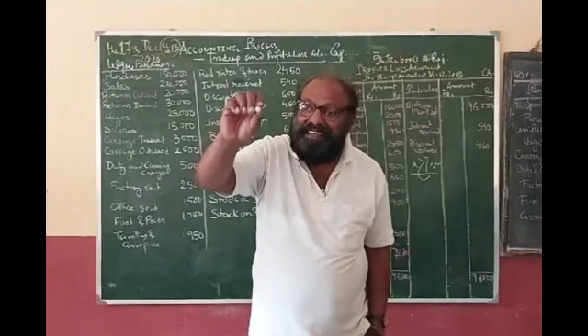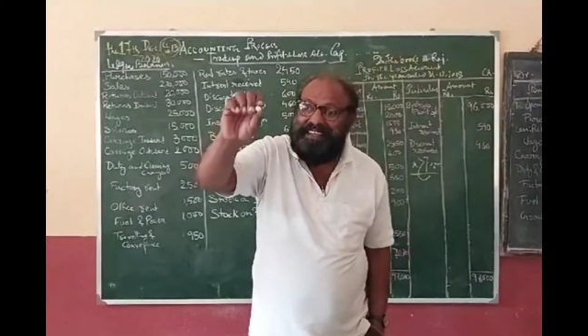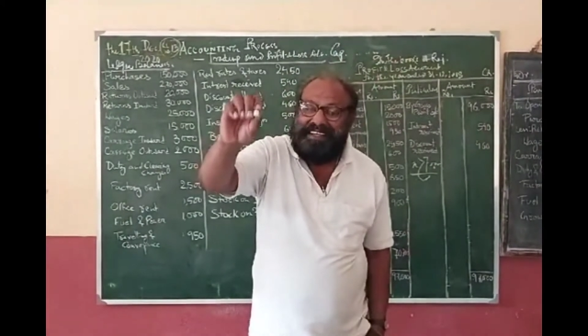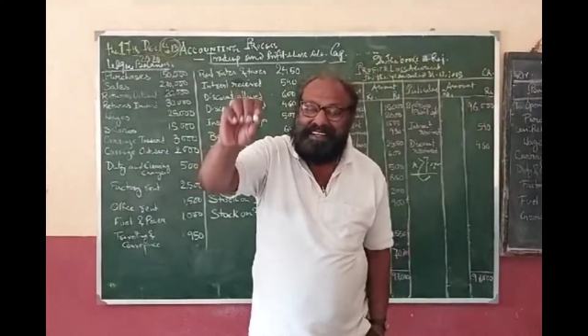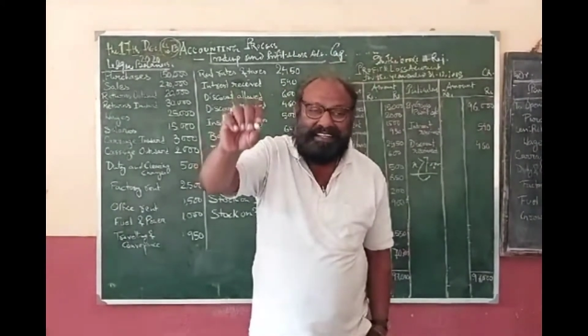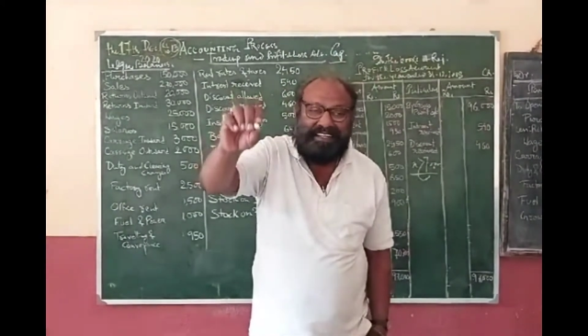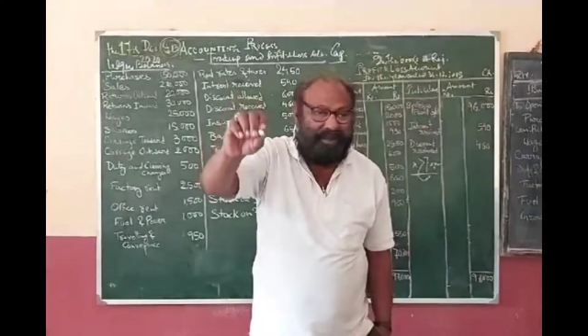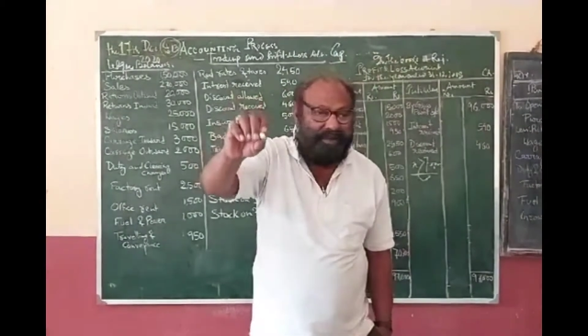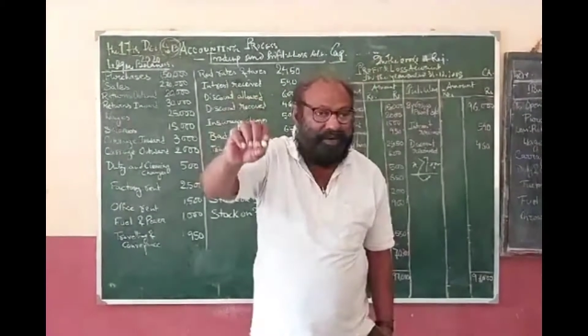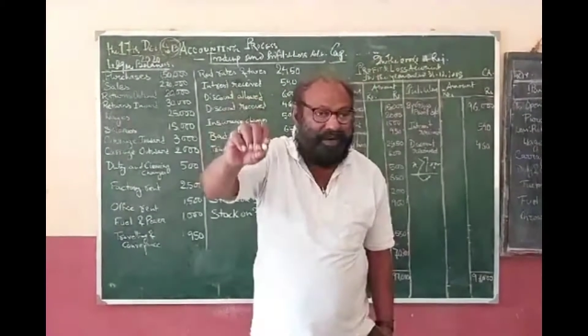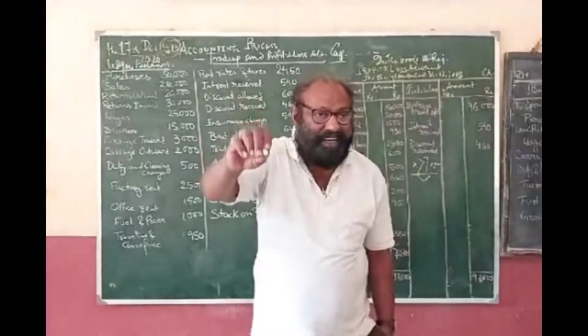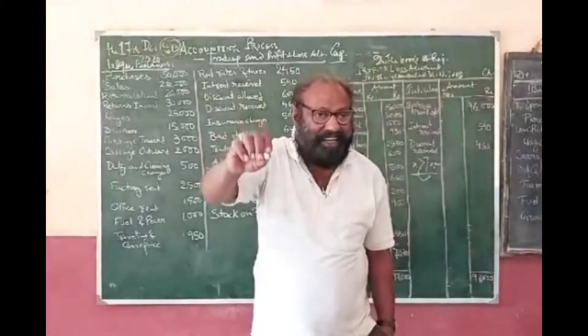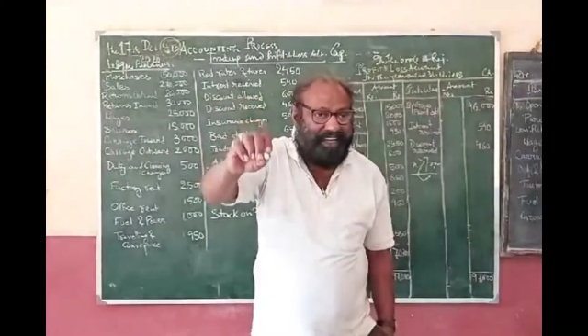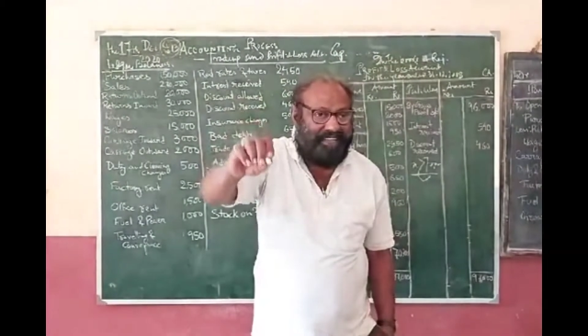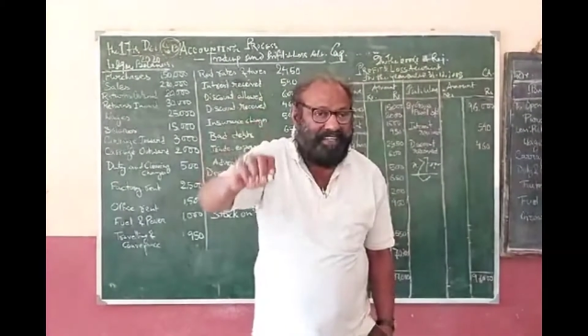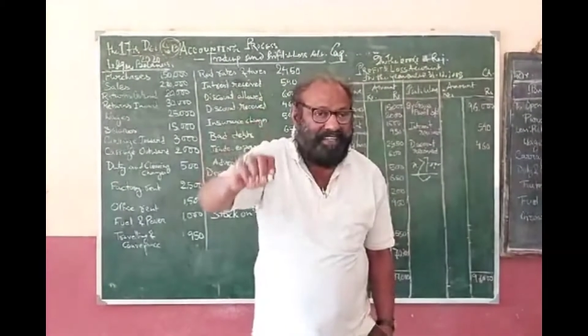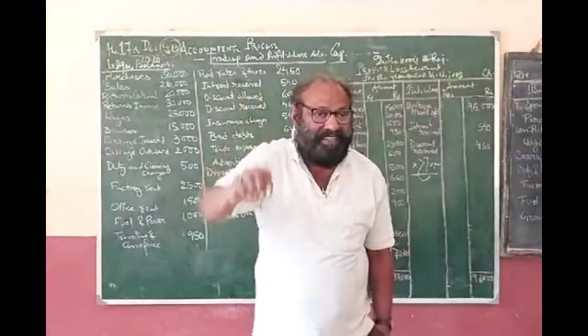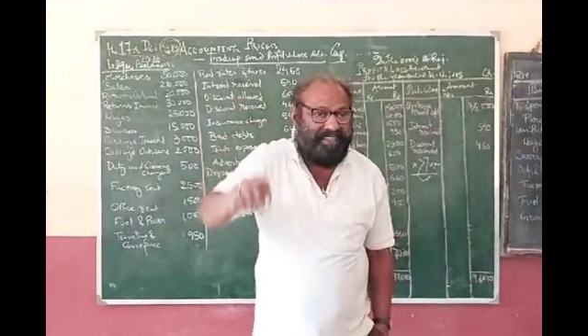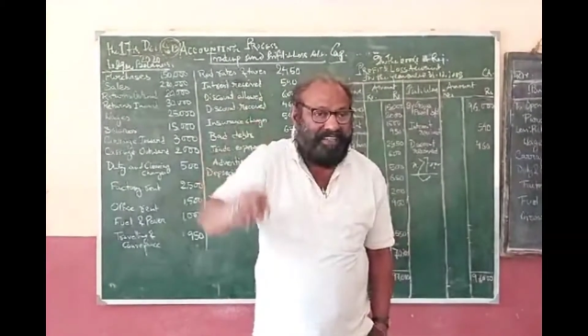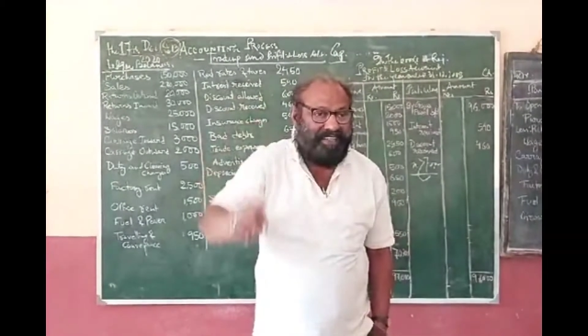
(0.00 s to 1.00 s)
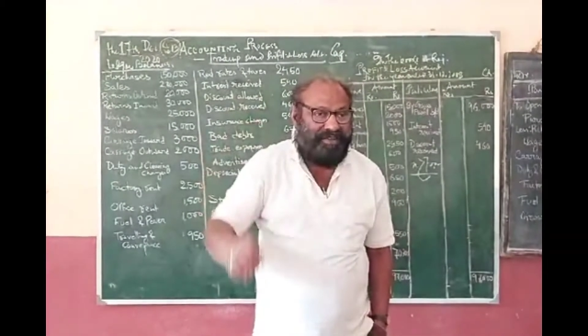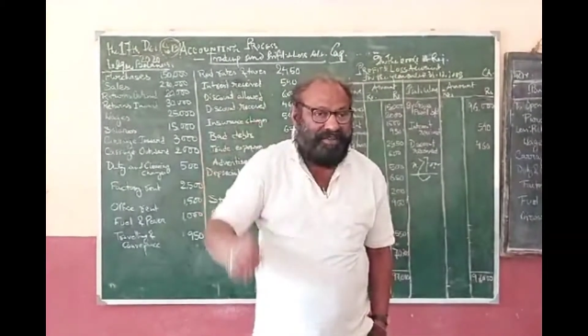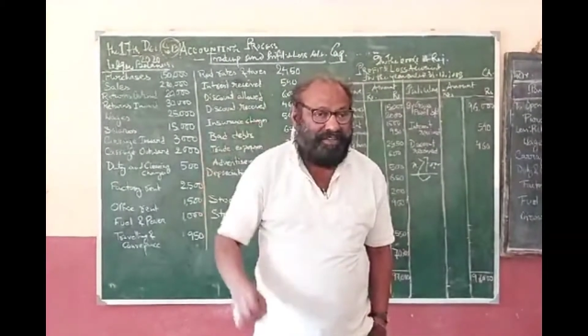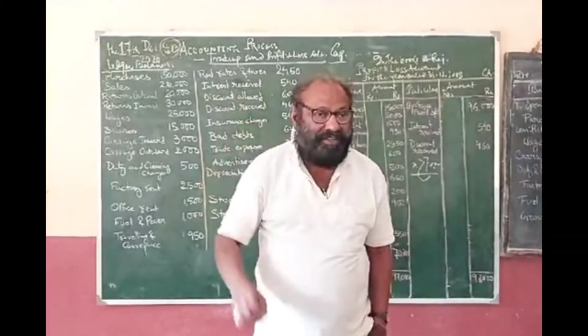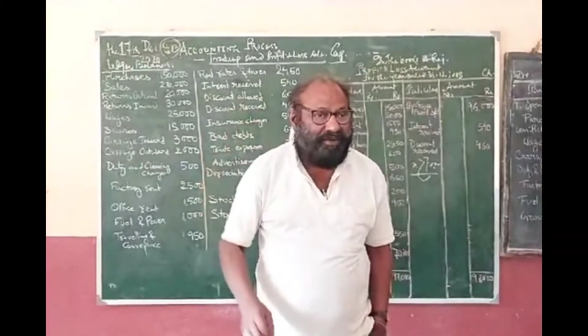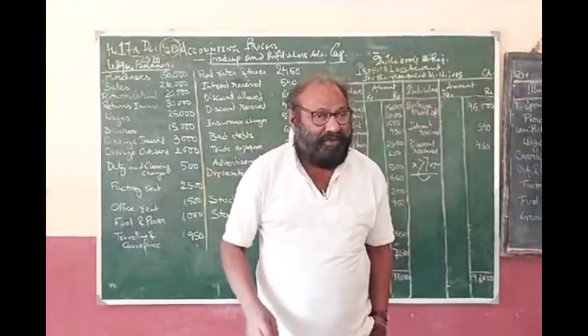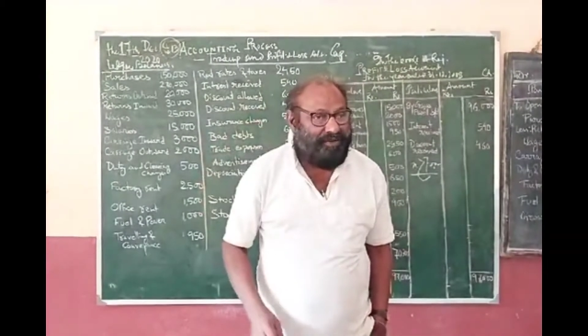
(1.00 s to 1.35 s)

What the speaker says: 1,30,000.